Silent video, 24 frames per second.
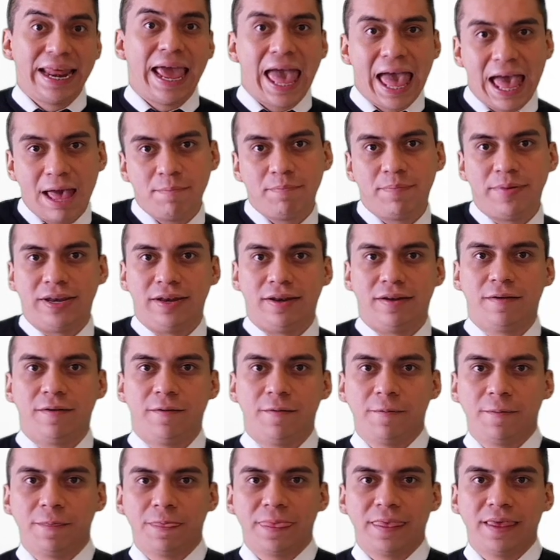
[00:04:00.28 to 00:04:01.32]
happen.
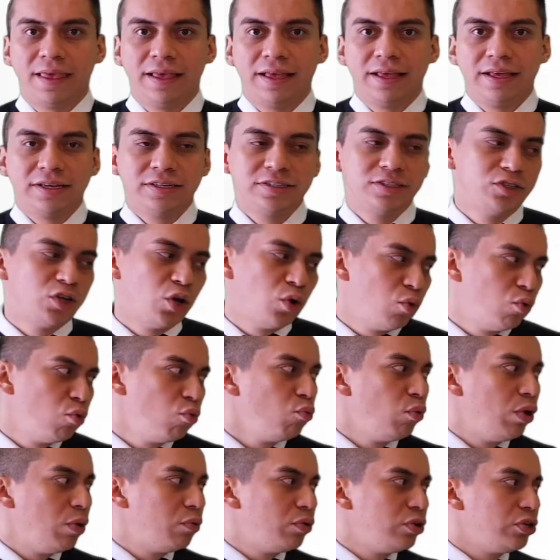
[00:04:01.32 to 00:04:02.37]
So
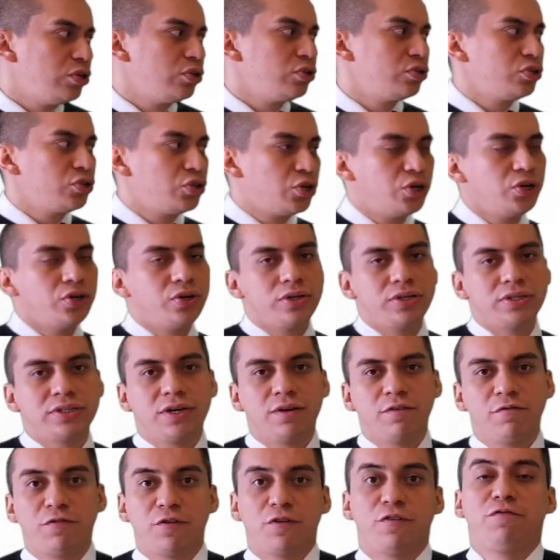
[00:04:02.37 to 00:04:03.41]
we will use could
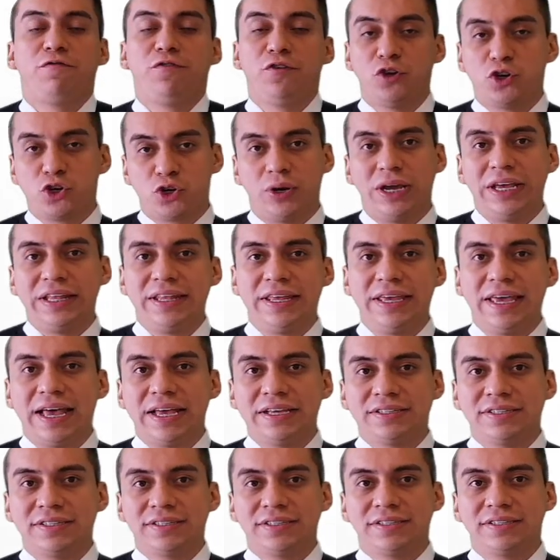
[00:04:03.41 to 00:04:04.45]
for future
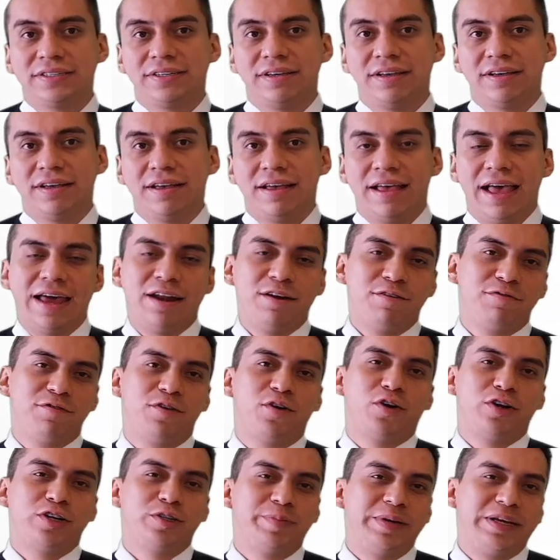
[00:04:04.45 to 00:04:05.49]
ideas. And of
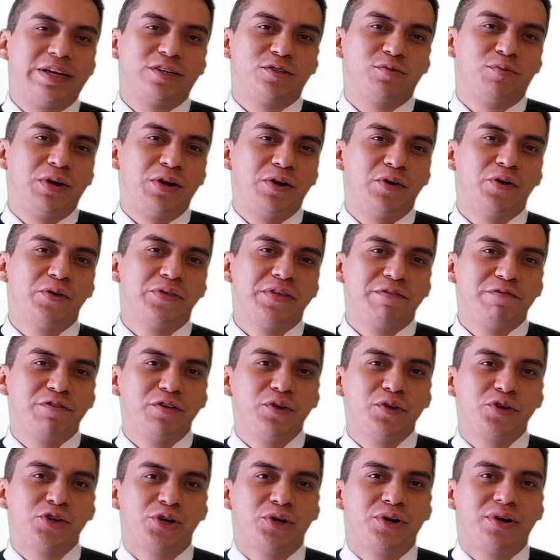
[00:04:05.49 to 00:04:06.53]
course, because we don't know the
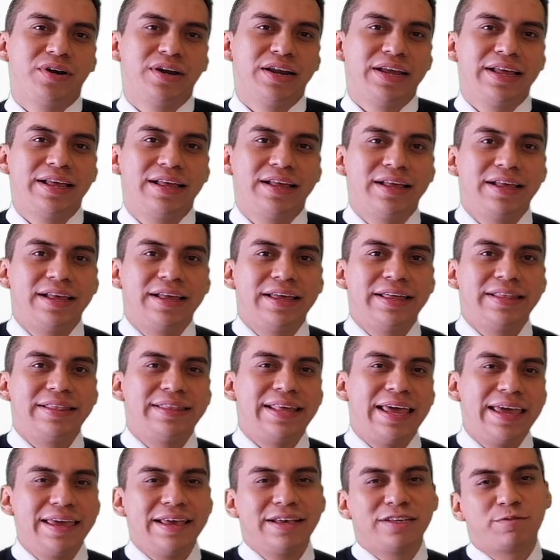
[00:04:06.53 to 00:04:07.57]
future,
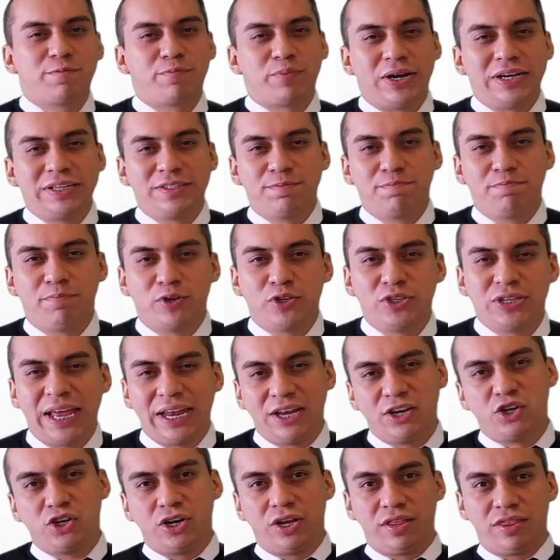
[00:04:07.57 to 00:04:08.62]
they express
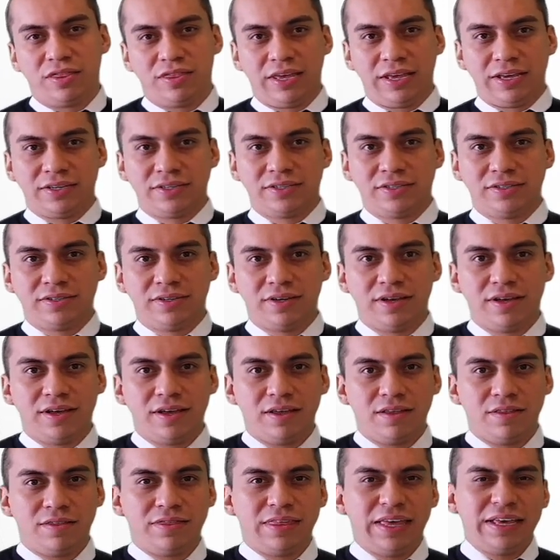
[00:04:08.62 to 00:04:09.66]
potential things.
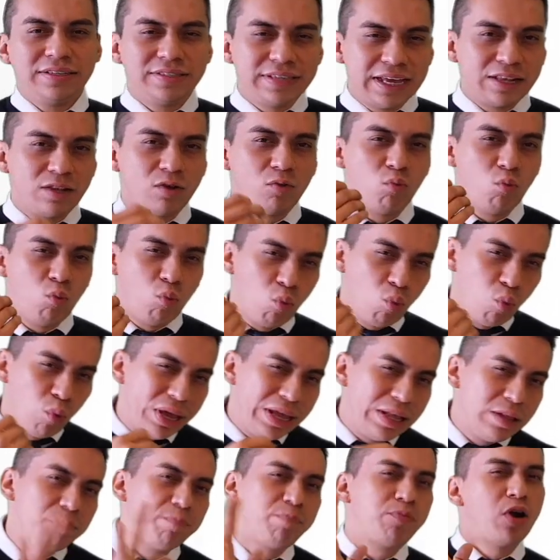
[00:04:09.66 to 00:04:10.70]
Things that
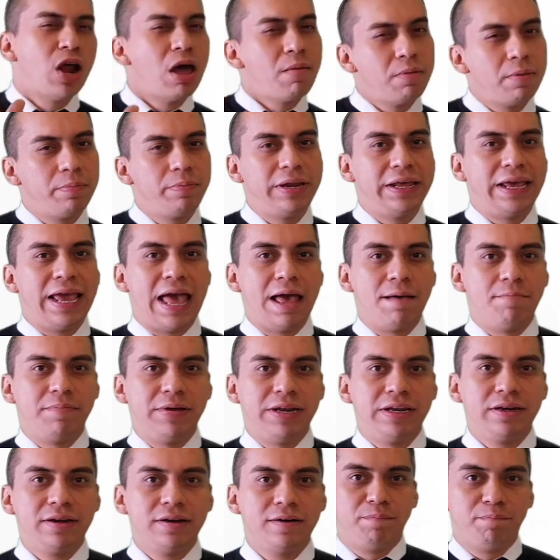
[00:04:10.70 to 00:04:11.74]
will probably
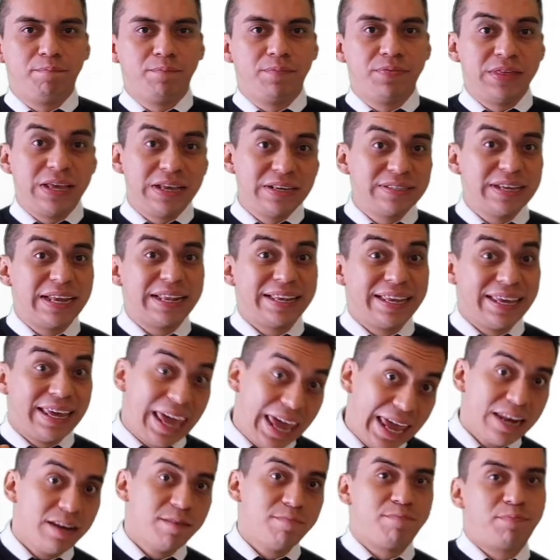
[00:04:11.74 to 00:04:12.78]
happen, things that
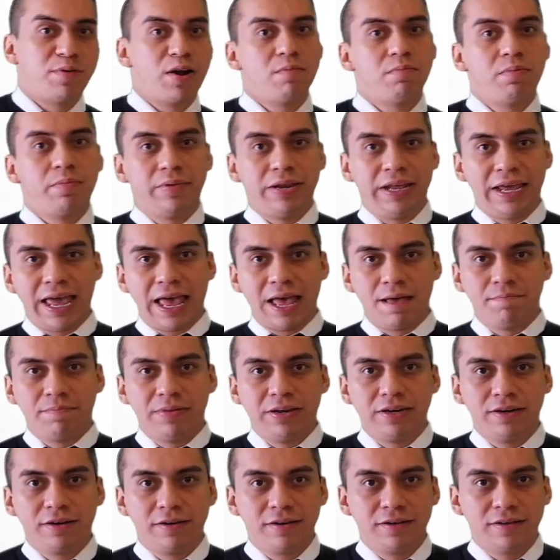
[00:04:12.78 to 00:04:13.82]
can probably
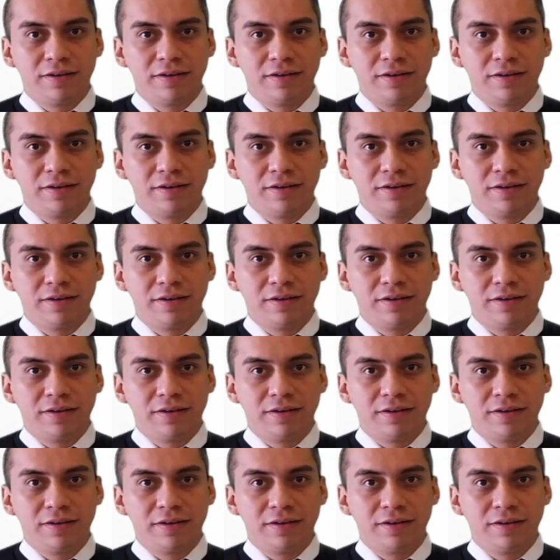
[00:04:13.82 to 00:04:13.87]
happen.